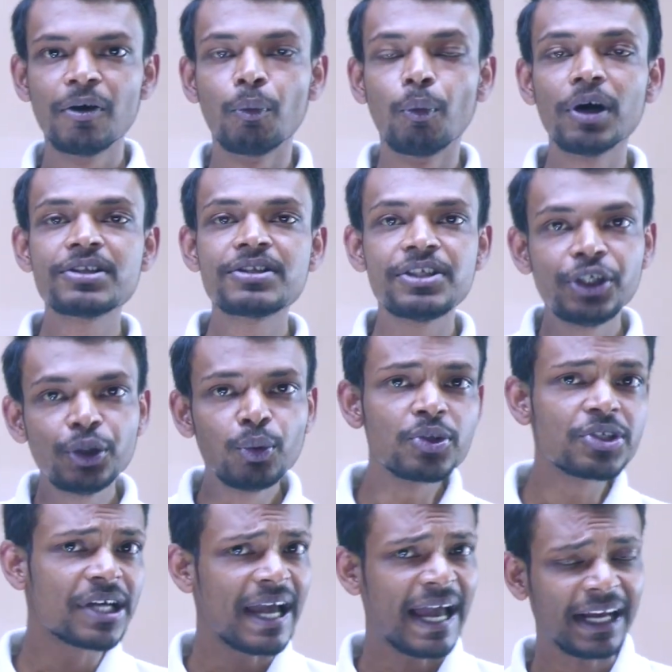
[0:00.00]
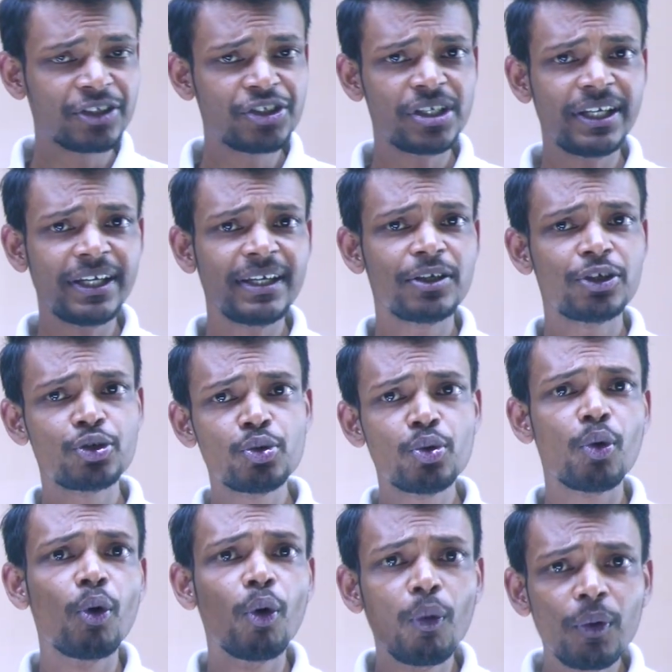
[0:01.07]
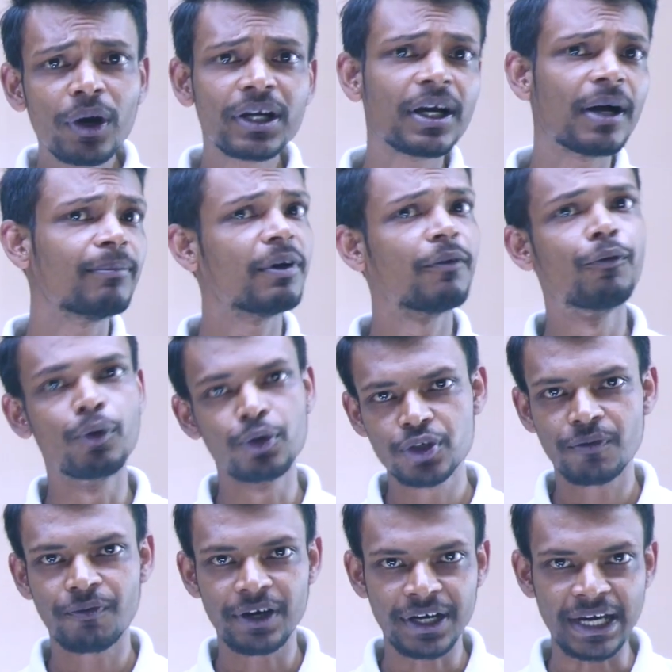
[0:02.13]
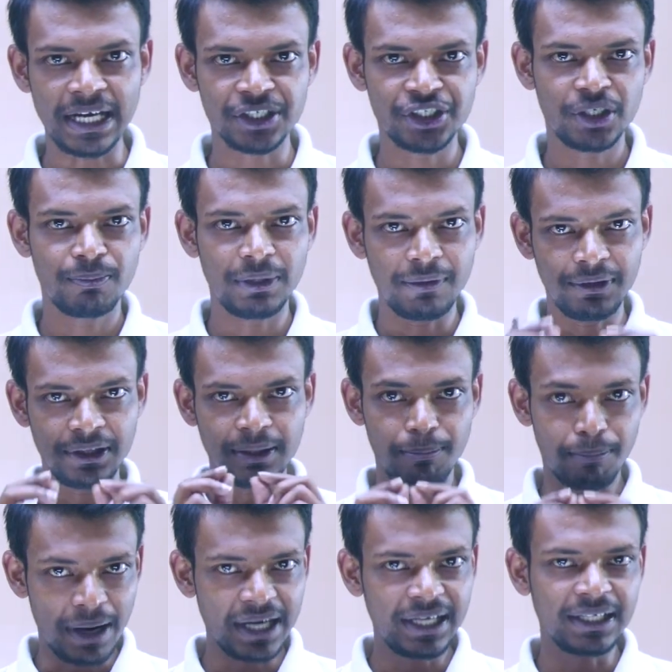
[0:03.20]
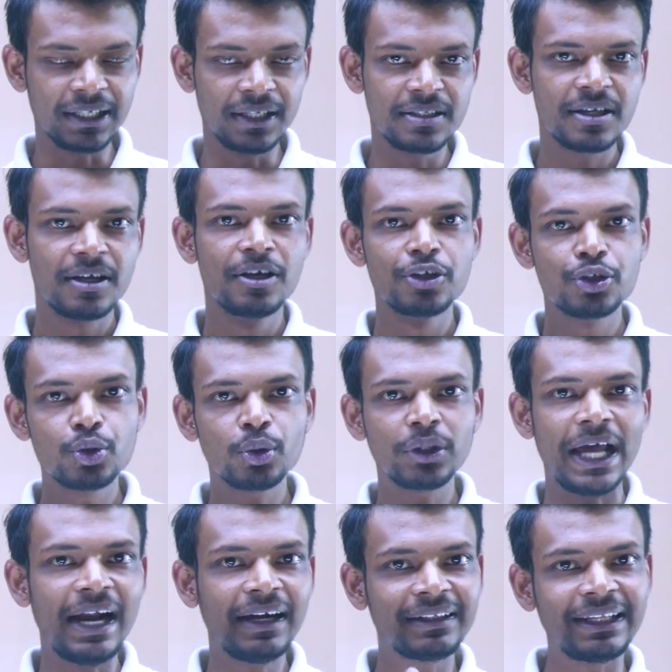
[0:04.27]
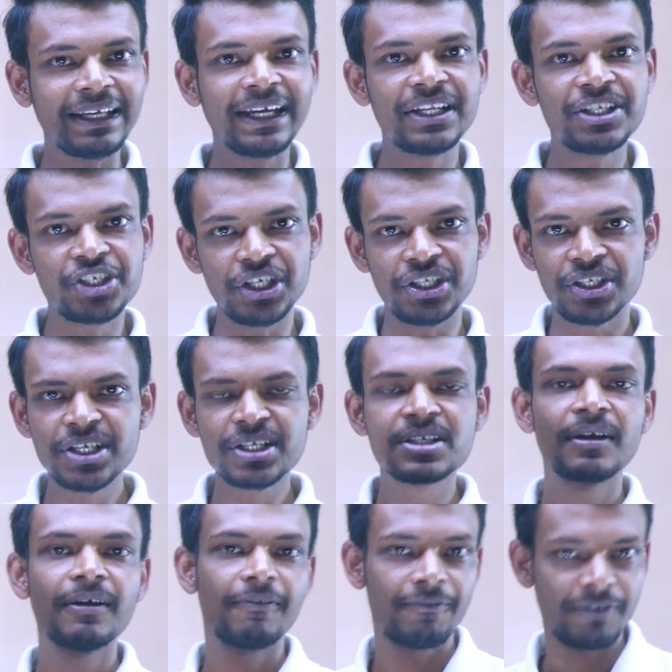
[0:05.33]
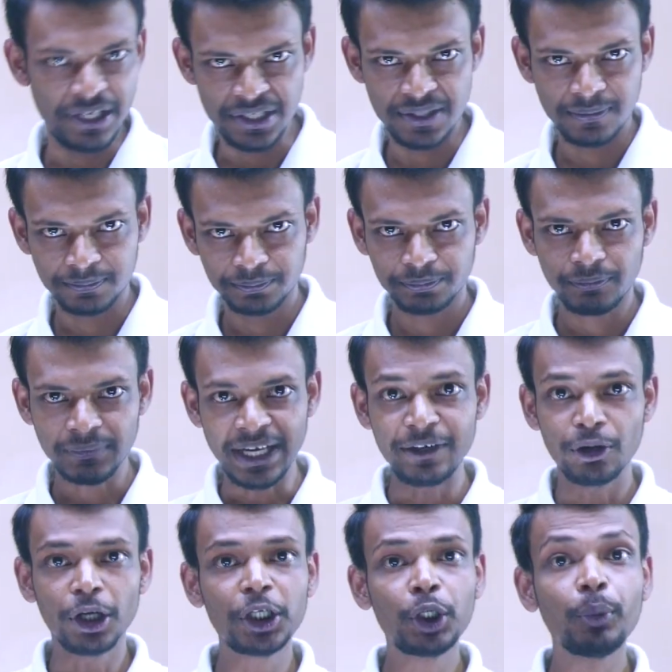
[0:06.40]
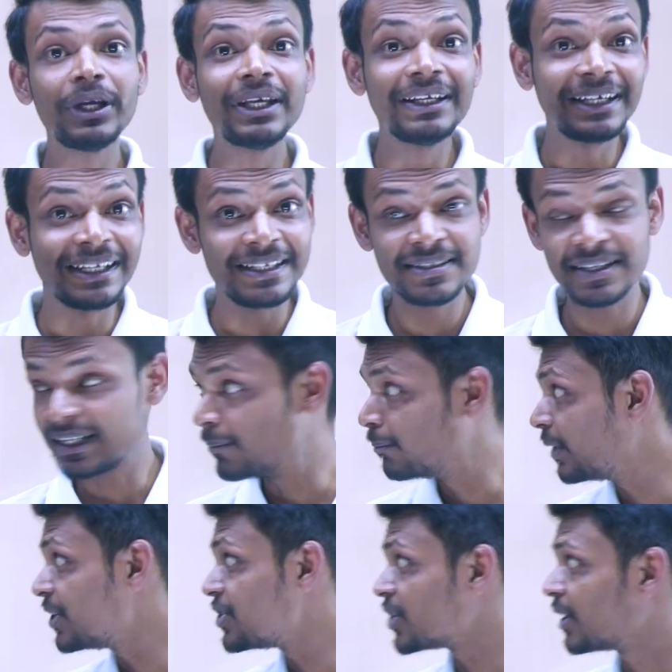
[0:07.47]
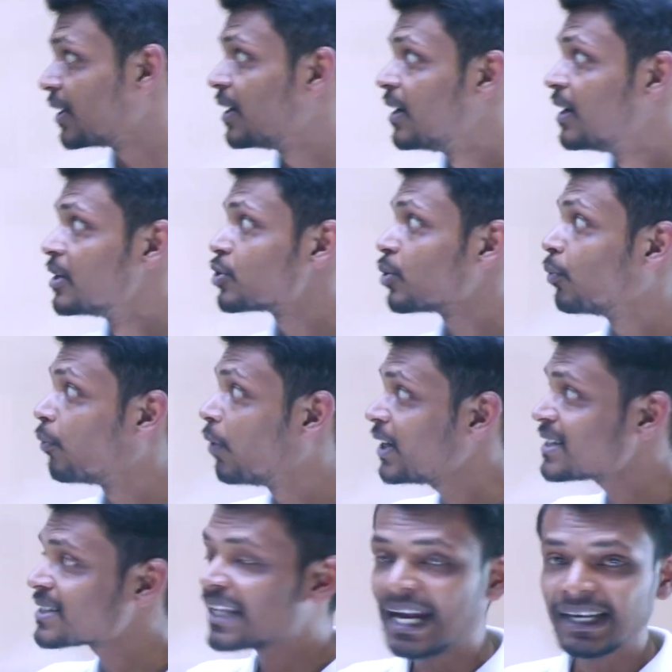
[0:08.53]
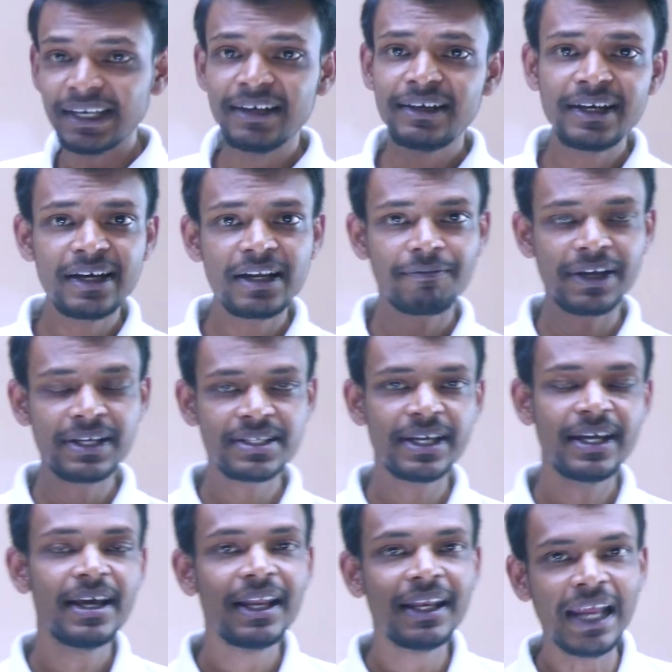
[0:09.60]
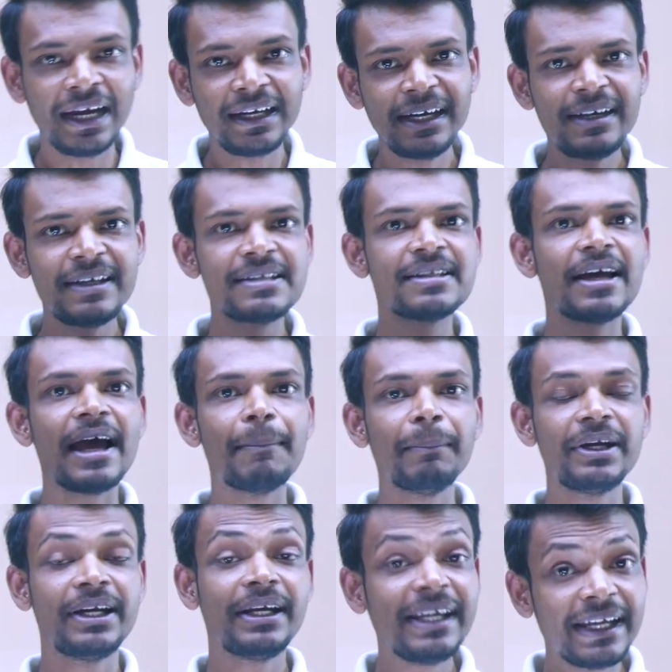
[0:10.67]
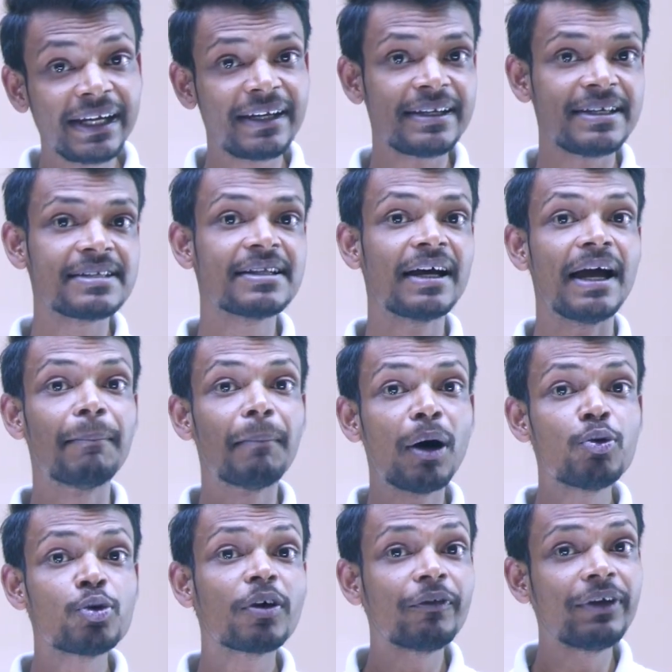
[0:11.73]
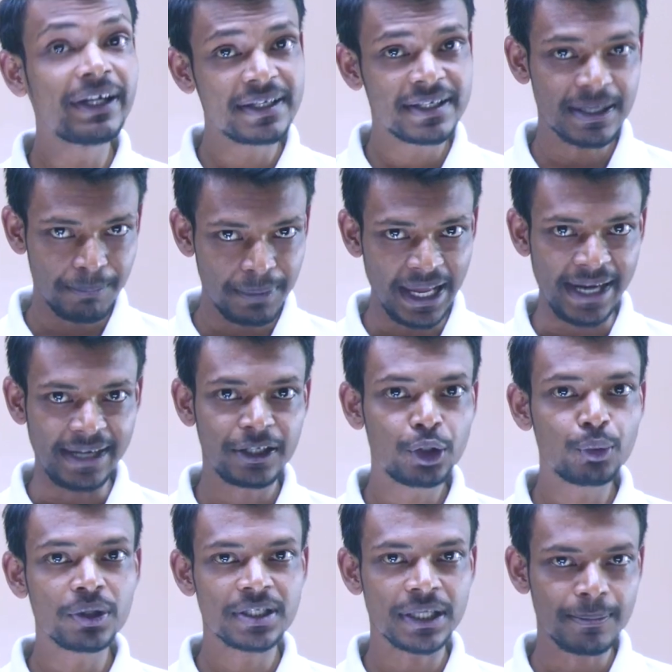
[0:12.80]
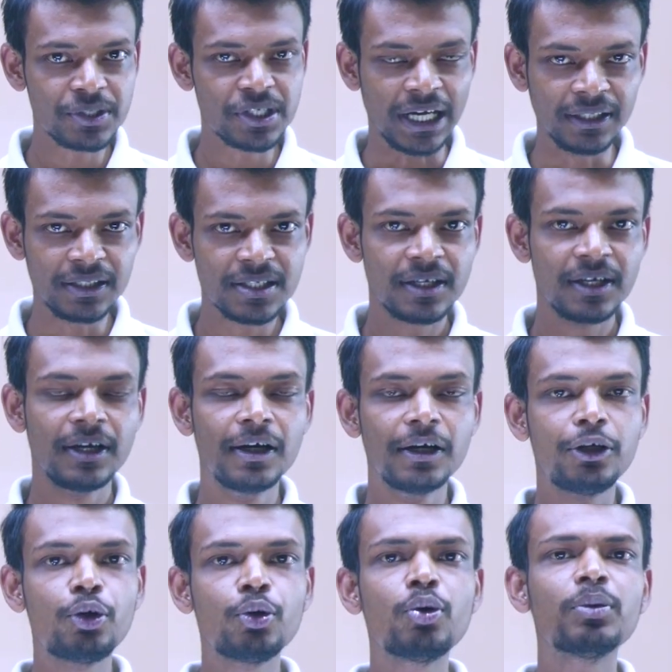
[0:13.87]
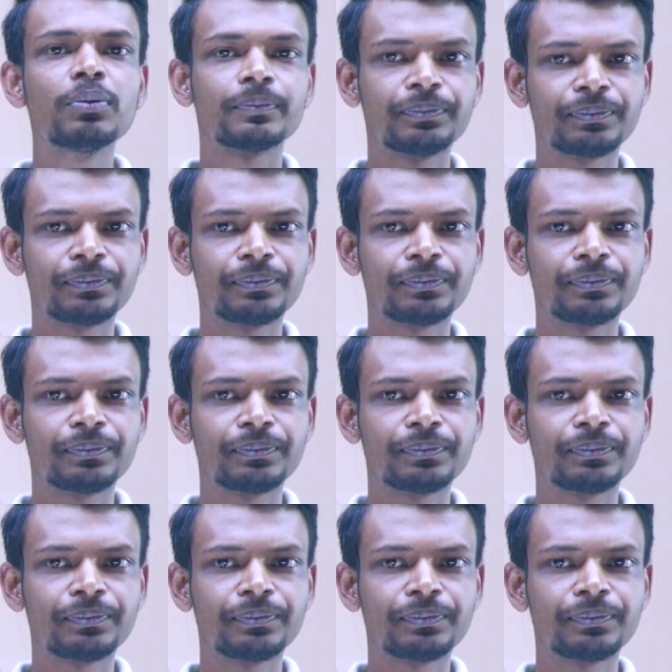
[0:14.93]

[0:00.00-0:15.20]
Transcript: was used actually to overcome the force of attraction between the particles so that they can change its phase, and not to increase the temperature. So what is latent heat? If I say latent is the amount of heat supplied to a substance to